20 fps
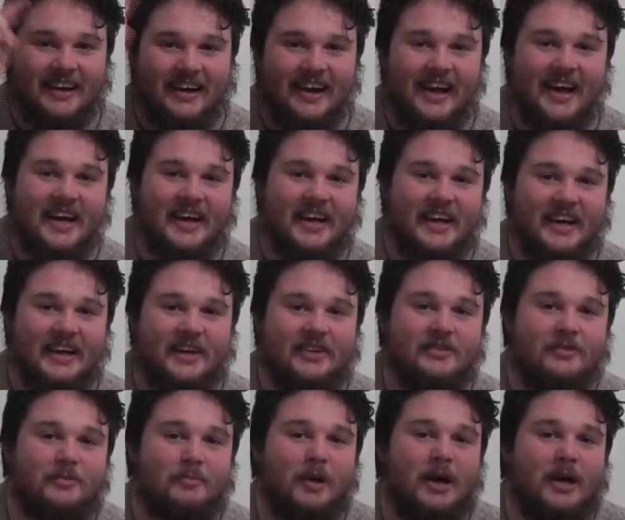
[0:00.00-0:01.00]
Hey,
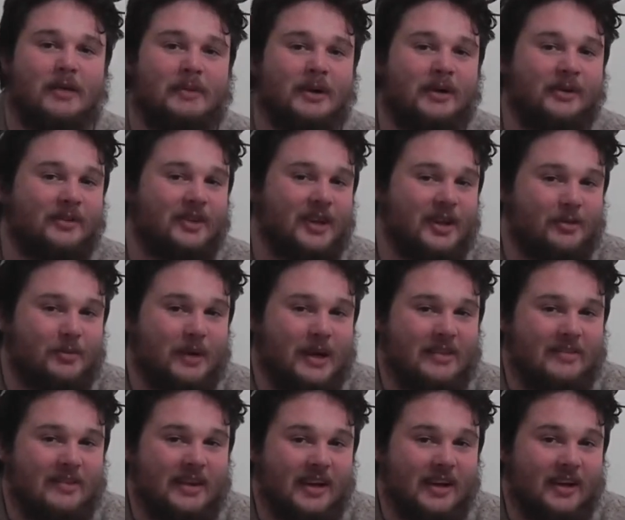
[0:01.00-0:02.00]
it's MindMilk
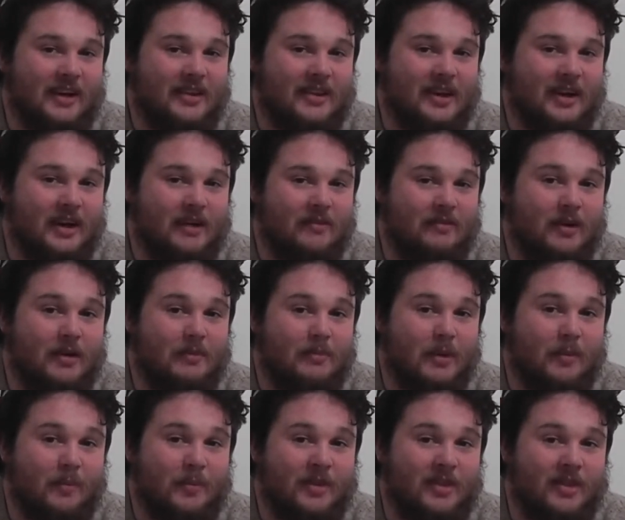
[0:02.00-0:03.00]
D20 and I think I've come
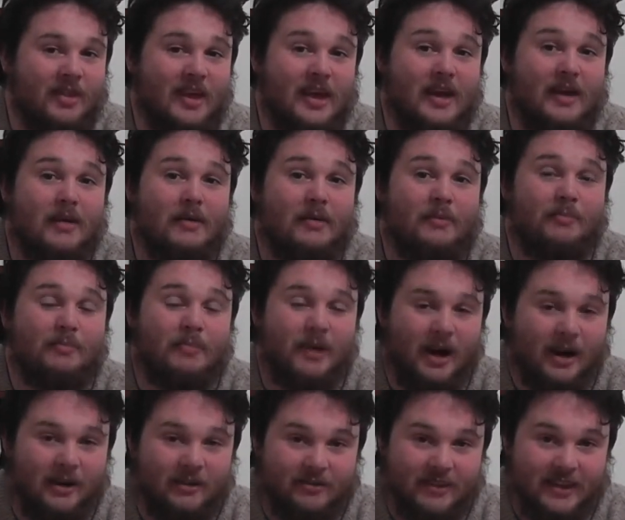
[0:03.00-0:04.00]
up with the
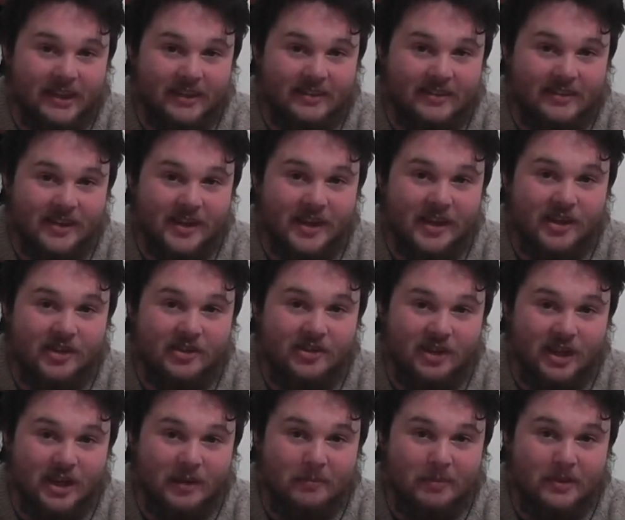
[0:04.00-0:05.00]
perfect
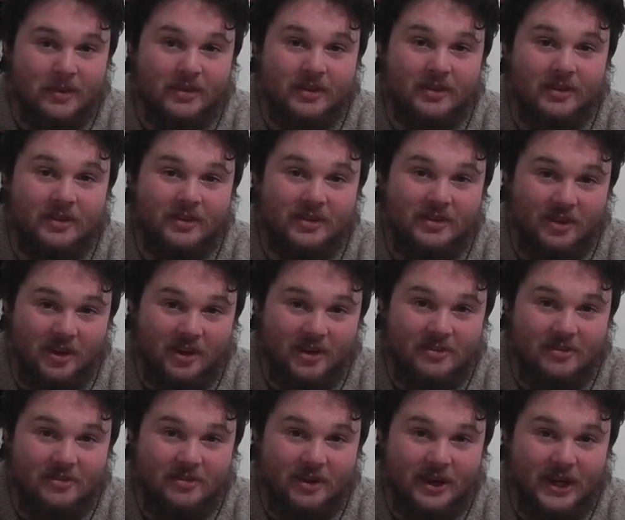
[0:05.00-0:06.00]
cheap
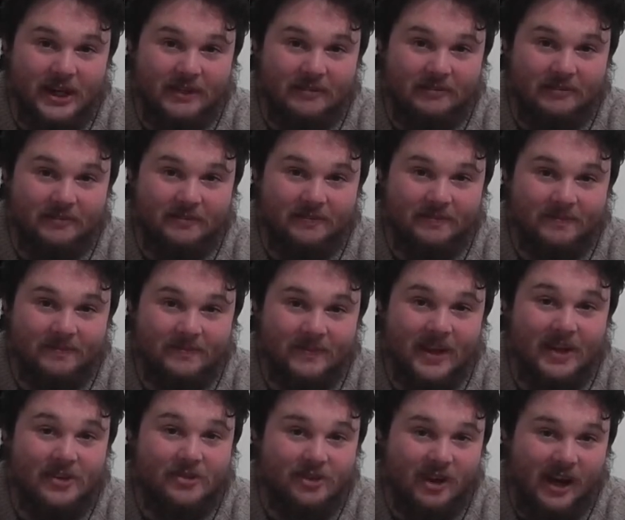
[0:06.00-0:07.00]
dice tray.
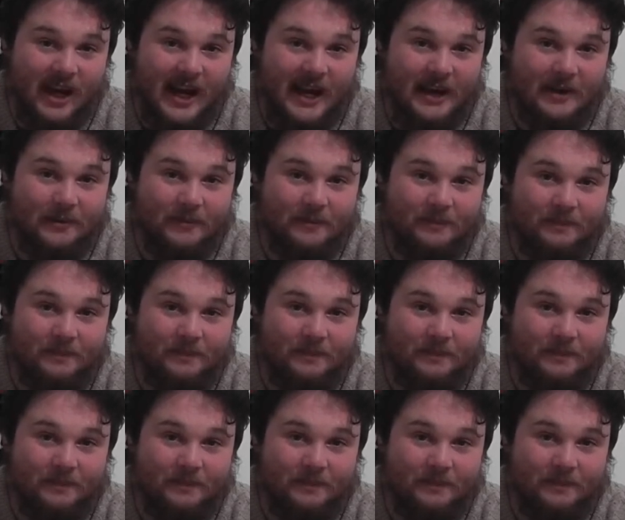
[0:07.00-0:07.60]
Let's check it out.